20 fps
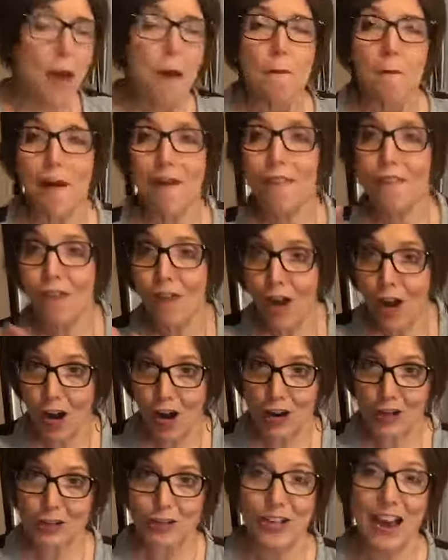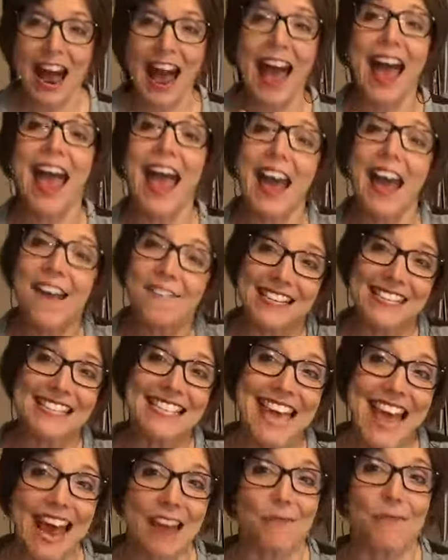But first, I have to
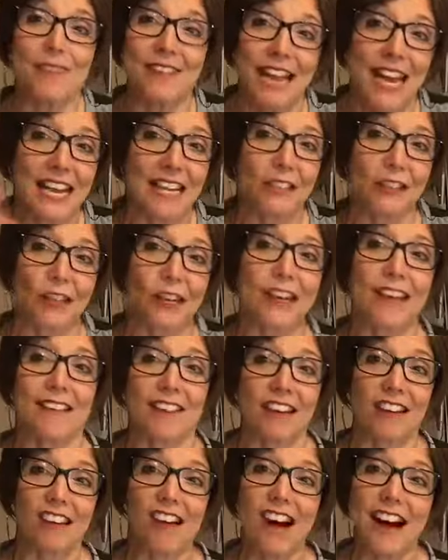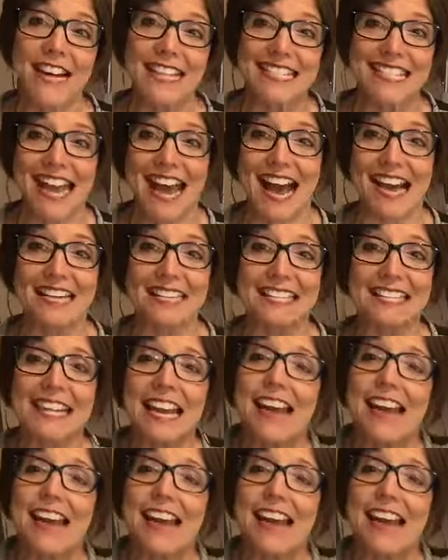say, we got to look at the context.